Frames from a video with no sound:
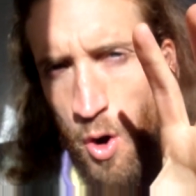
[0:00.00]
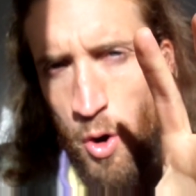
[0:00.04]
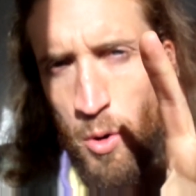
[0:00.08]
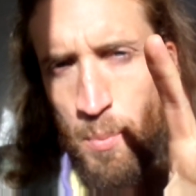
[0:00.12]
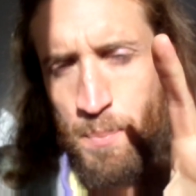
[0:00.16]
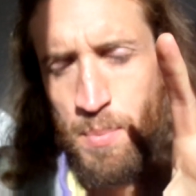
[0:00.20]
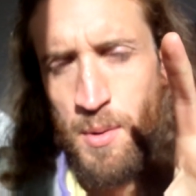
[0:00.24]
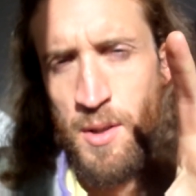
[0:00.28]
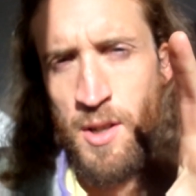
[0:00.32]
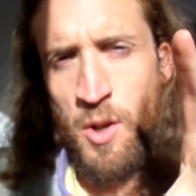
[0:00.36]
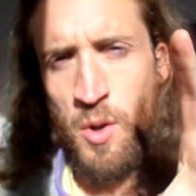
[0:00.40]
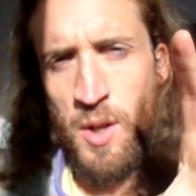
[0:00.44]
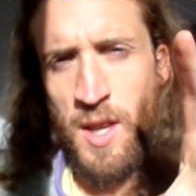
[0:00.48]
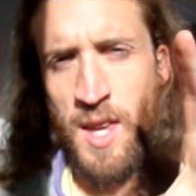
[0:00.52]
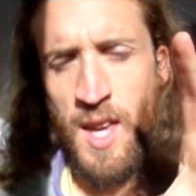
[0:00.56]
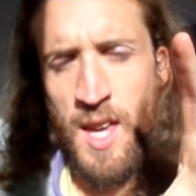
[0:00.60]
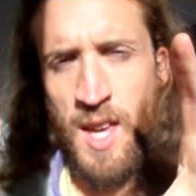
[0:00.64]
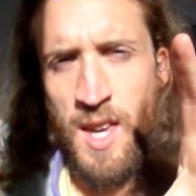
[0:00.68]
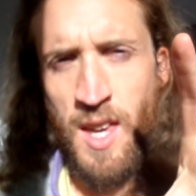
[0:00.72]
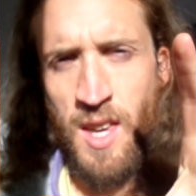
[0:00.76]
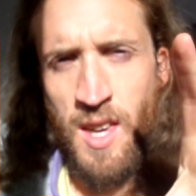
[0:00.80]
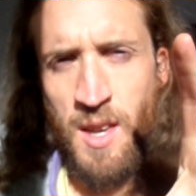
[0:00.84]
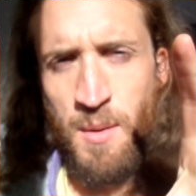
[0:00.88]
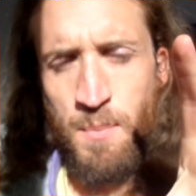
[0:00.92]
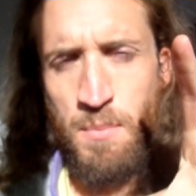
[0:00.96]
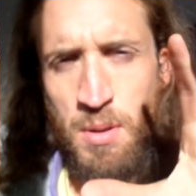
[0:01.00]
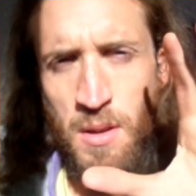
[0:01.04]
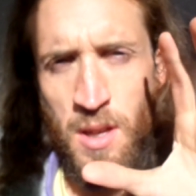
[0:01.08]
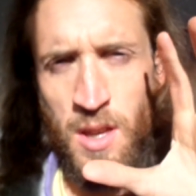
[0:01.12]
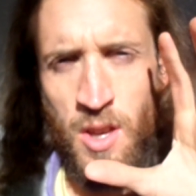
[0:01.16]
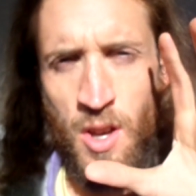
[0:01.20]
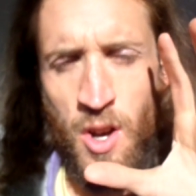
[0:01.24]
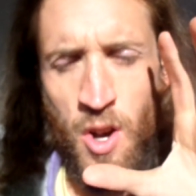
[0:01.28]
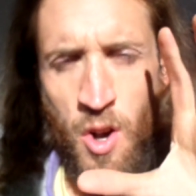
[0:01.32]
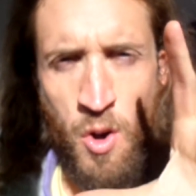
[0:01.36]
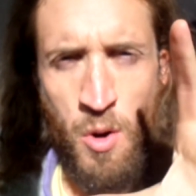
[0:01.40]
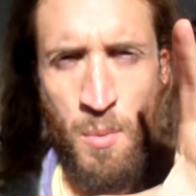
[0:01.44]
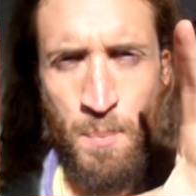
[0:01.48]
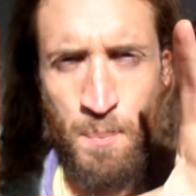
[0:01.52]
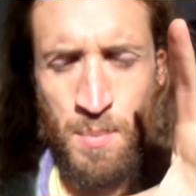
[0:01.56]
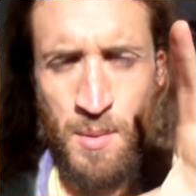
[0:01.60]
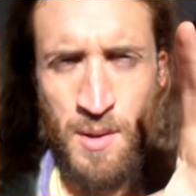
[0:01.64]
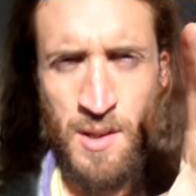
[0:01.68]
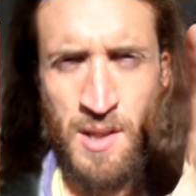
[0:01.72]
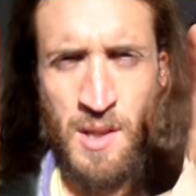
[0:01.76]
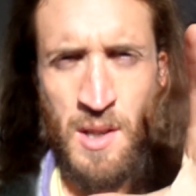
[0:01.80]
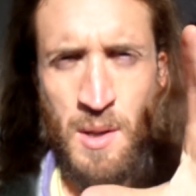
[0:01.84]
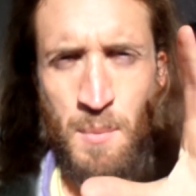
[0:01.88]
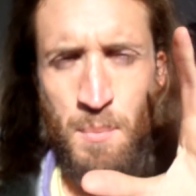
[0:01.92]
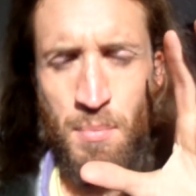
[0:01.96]
open, okay? Be
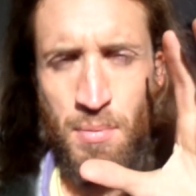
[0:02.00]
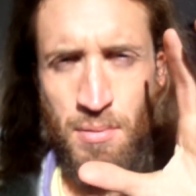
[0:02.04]
open.